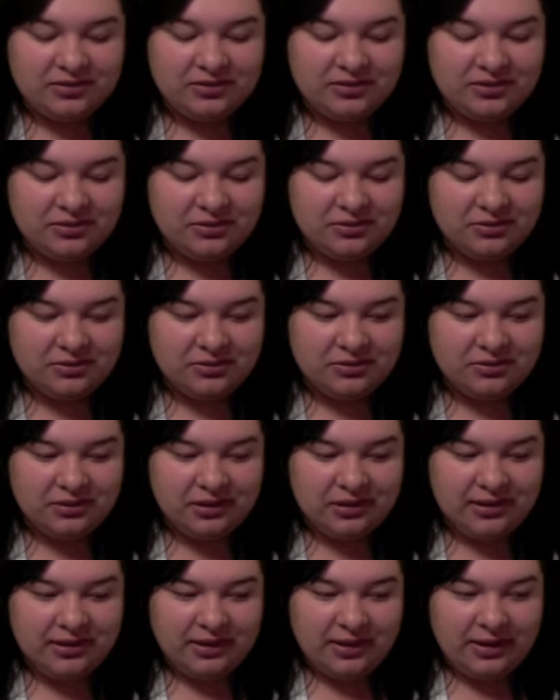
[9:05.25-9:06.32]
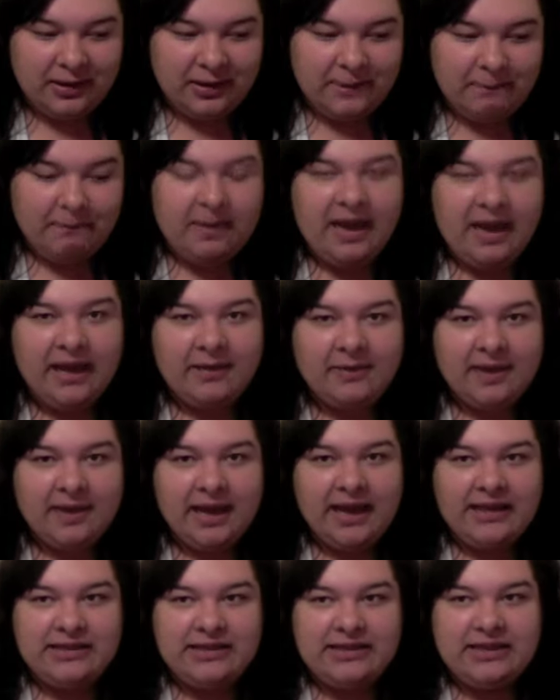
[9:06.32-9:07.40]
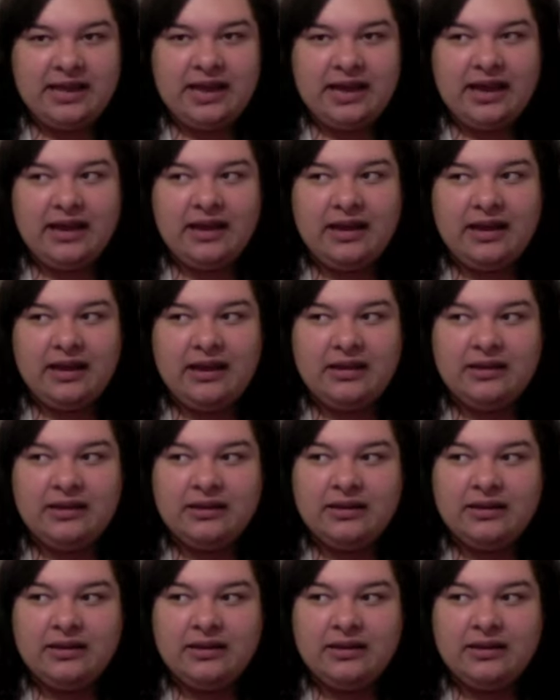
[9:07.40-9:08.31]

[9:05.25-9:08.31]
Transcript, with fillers: to bypass that. And